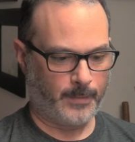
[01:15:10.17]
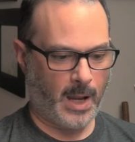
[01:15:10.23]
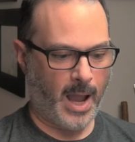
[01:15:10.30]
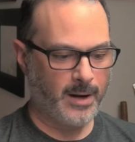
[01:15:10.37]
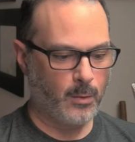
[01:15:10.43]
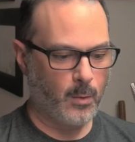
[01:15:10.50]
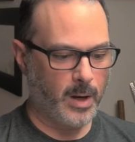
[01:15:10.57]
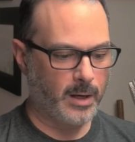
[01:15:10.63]

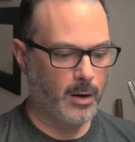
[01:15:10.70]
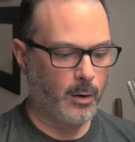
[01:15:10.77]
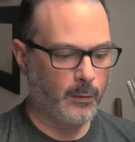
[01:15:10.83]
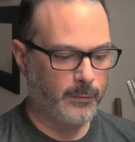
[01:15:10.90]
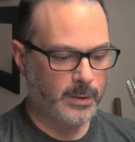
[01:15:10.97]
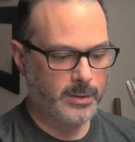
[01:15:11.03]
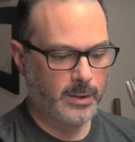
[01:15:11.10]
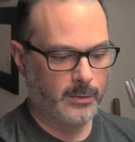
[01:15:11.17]
I don't want to
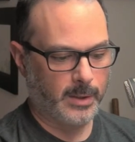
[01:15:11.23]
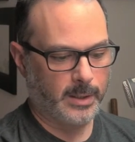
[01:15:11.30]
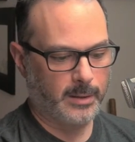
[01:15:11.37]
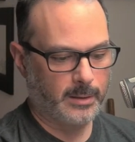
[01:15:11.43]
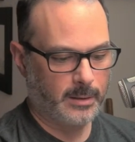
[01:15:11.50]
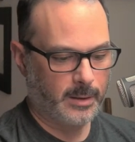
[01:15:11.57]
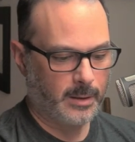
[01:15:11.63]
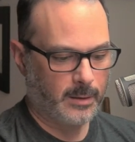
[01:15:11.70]
overdo it.
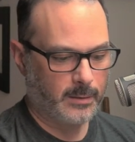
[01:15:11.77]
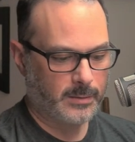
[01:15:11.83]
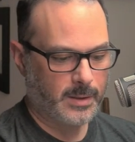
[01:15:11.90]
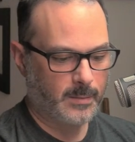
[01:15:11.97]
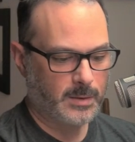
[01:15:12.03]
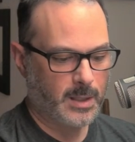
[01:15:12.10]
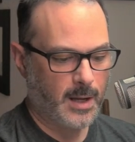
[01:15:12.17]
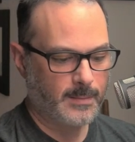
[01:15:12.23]
You know,
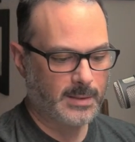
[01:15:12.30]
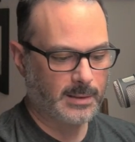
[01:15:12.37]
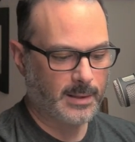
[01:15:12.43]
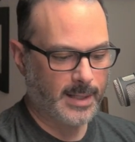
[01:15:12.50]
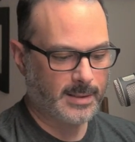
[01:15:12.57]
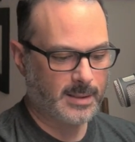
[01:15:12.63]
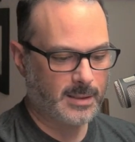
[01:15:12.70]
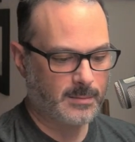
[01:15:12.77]
sometimes
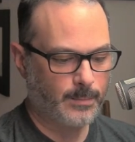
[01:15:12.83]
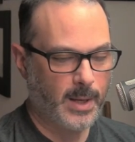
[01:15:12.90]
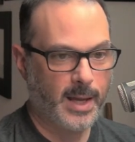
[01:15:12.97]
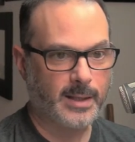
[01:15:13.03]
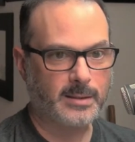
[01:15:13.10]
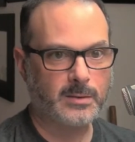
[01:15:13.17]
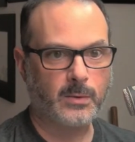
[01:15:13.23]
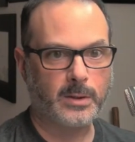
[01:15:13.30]
less is
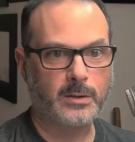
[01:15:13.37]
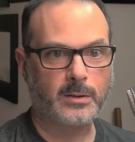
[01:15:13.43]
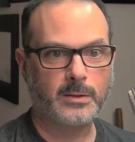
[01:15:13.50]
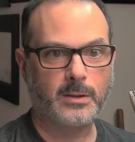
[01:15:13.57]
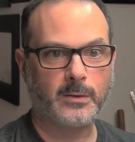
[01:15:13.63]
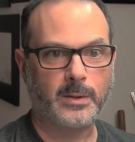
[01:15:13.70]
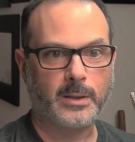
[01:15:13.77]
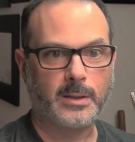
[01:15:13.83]
best when you're
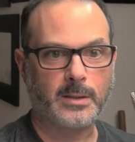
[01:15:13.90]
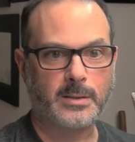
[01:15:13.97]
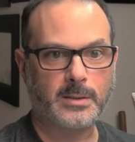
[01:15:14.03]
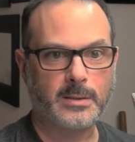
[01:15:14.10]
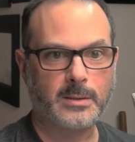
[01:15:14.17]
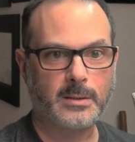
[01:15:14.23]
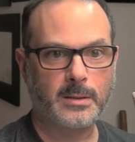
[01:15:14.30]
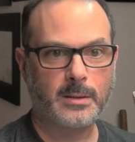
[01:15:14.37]
doing
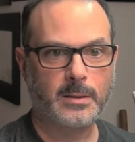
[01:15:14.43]
this.